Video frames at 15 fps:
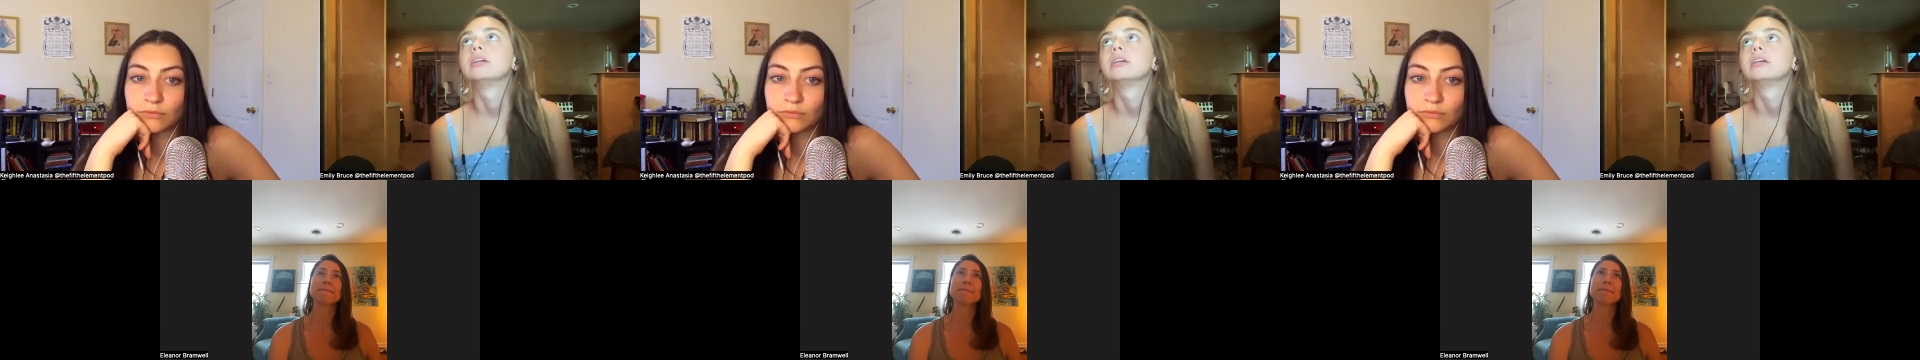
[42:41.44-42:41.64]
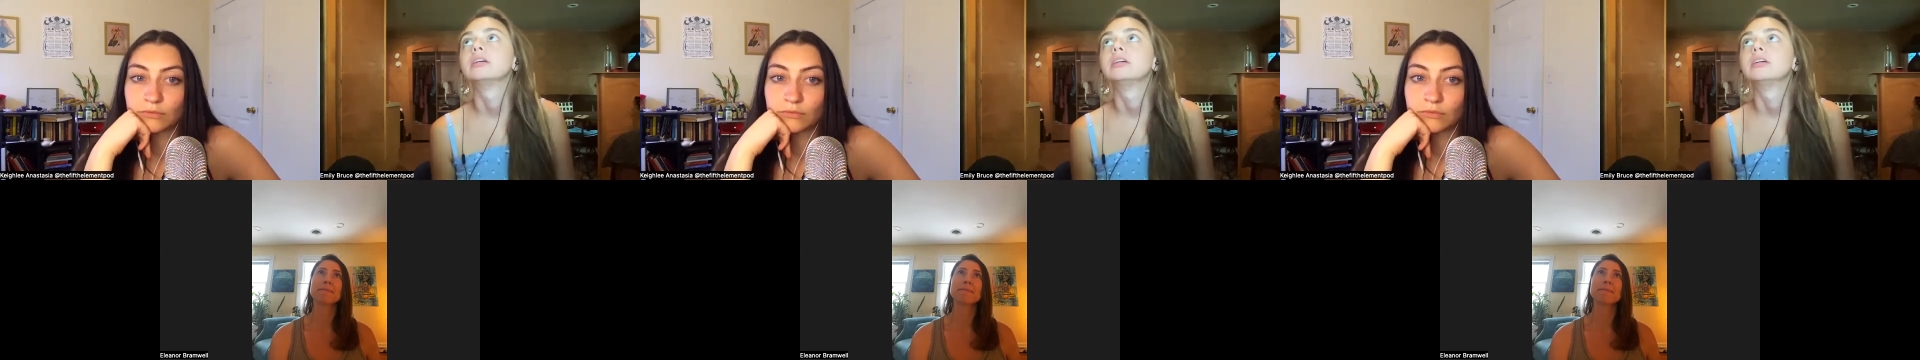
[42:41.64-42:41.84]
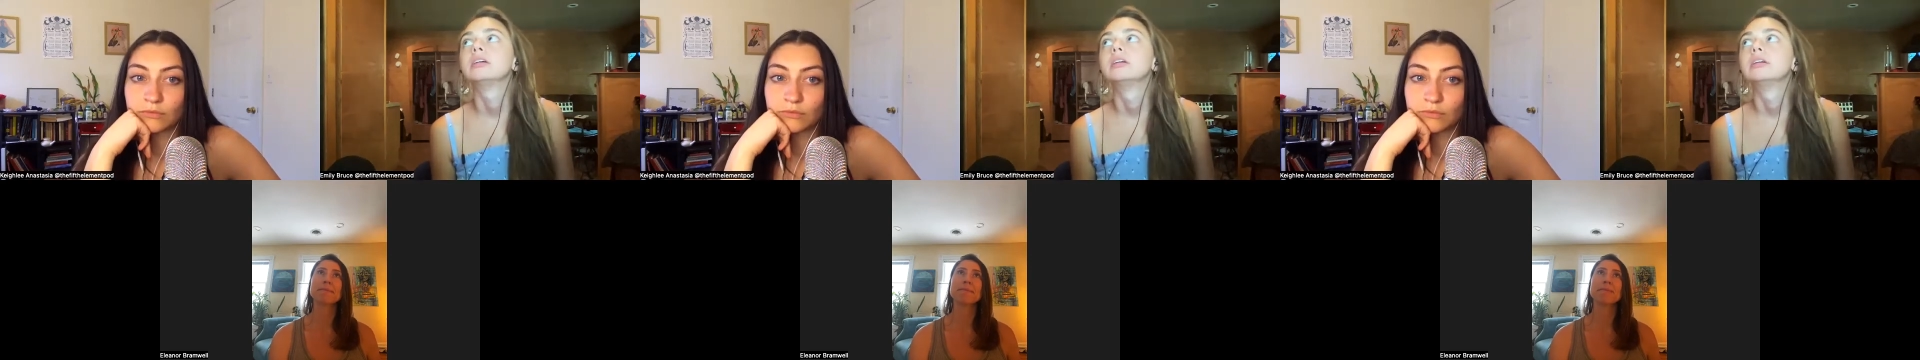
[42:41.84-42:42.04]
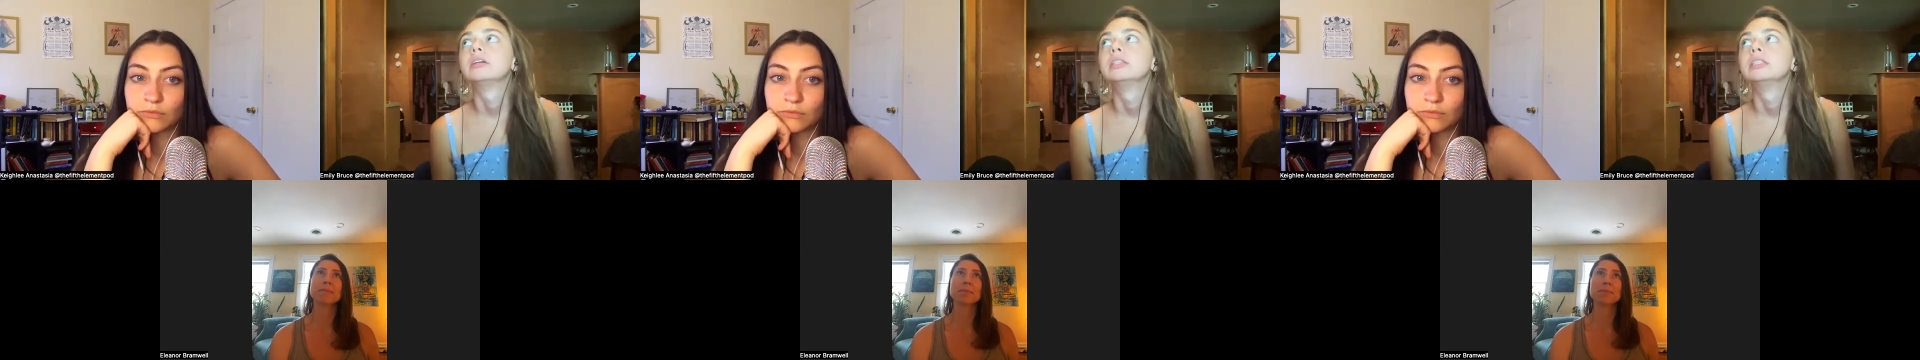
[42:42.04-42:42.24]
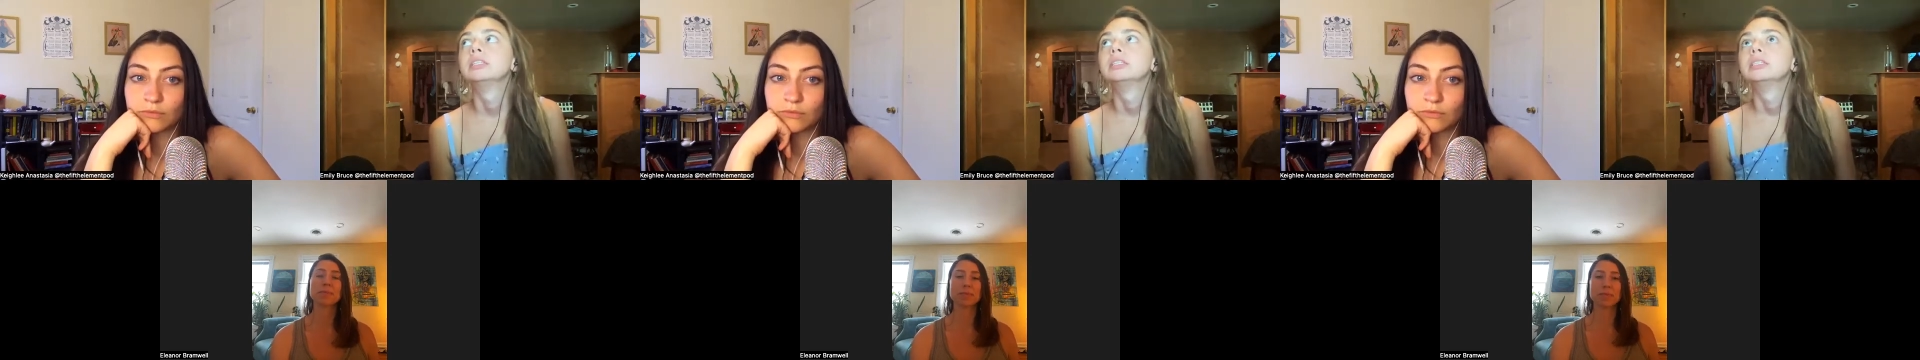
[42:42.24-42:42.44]

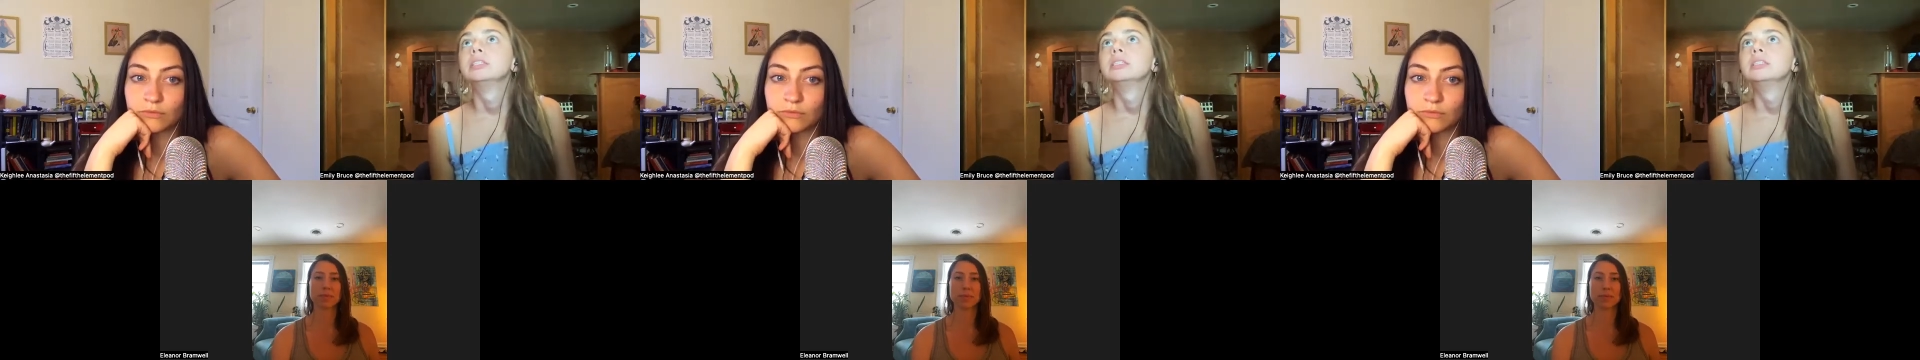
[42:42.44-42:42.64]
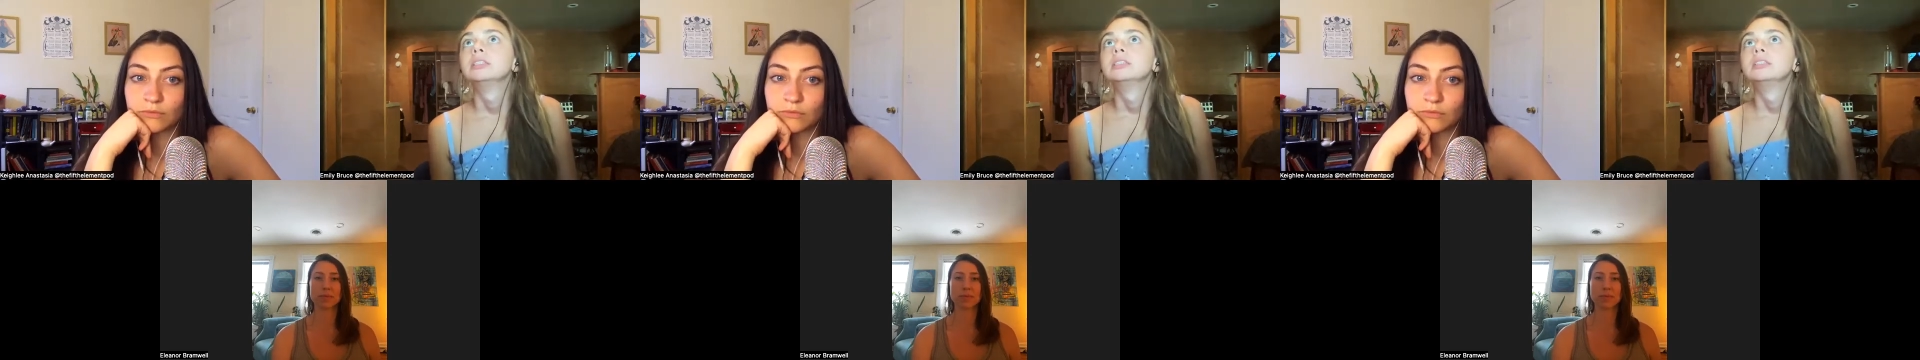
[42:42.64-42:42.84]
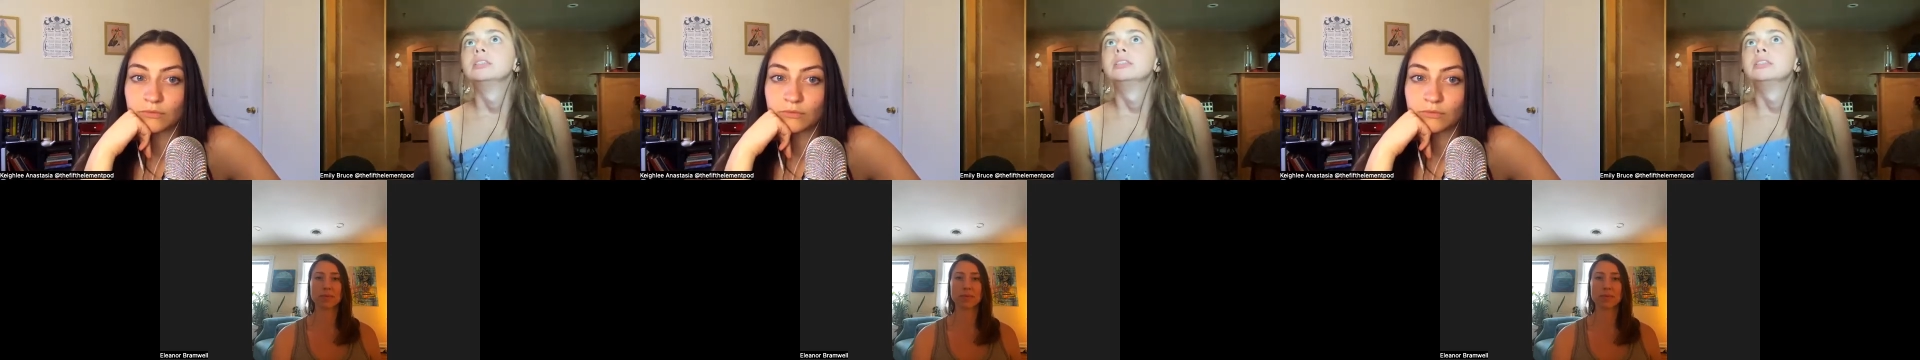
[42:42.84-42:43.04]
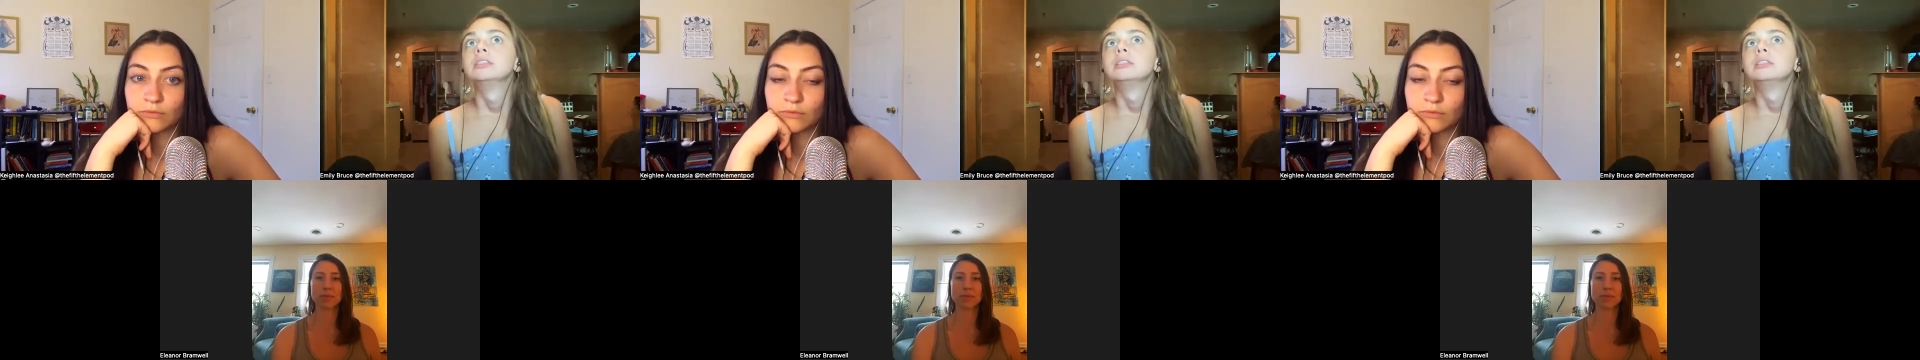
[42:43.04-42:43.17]
[no speech]